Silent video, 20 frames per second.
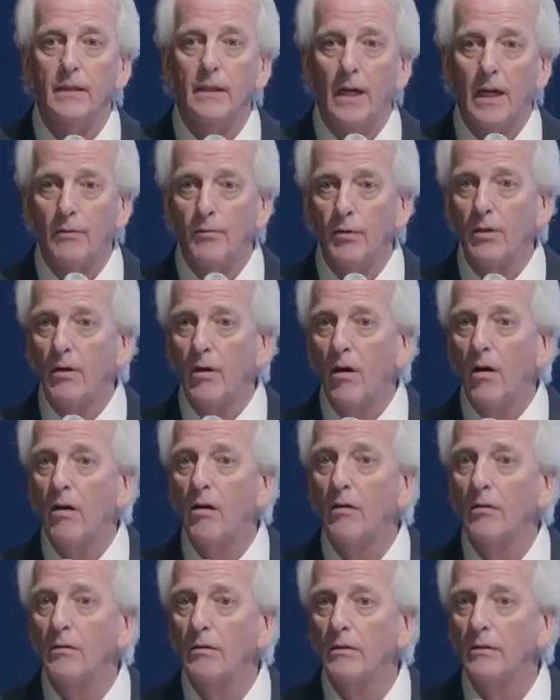I
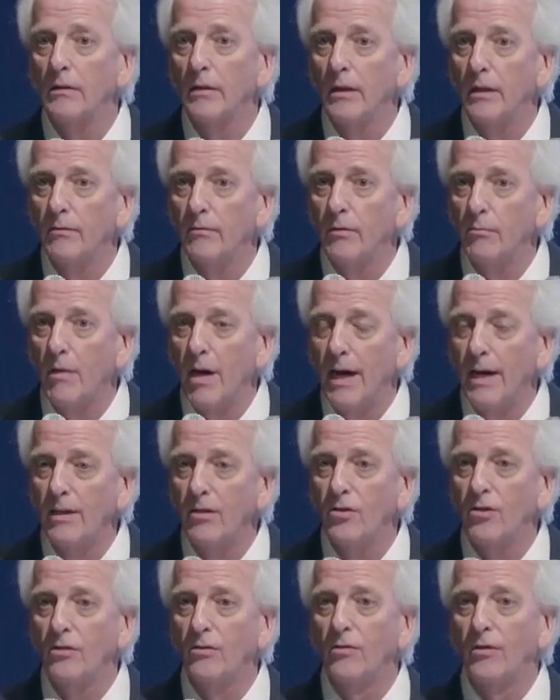recall,
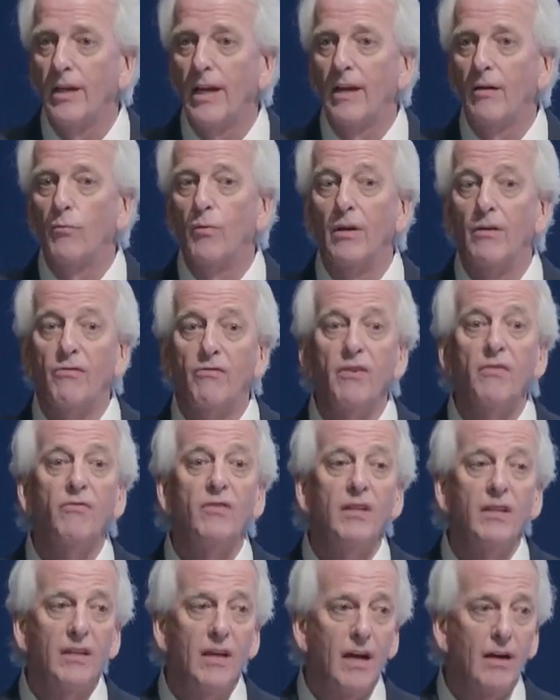remind you that when
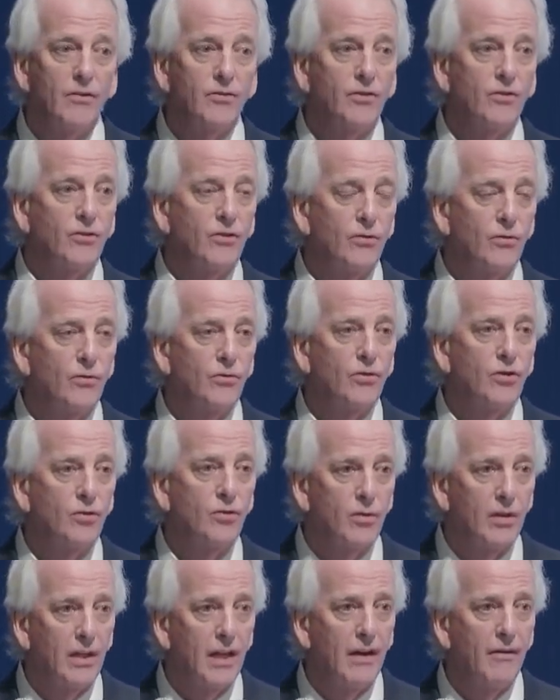50,000 soldiers
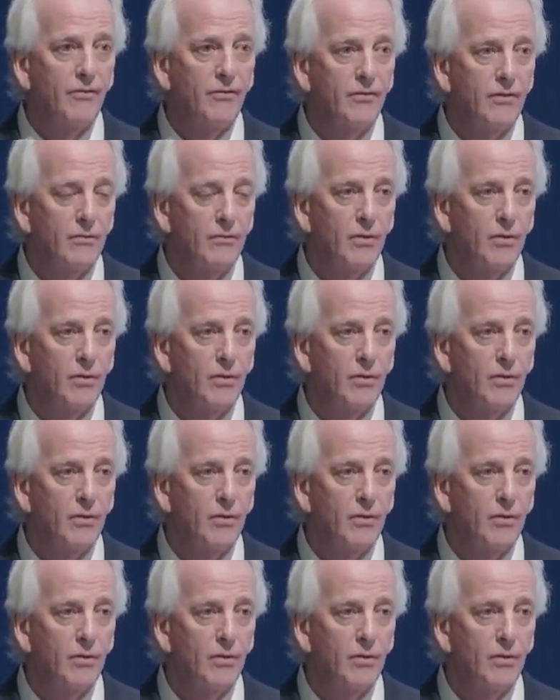were lost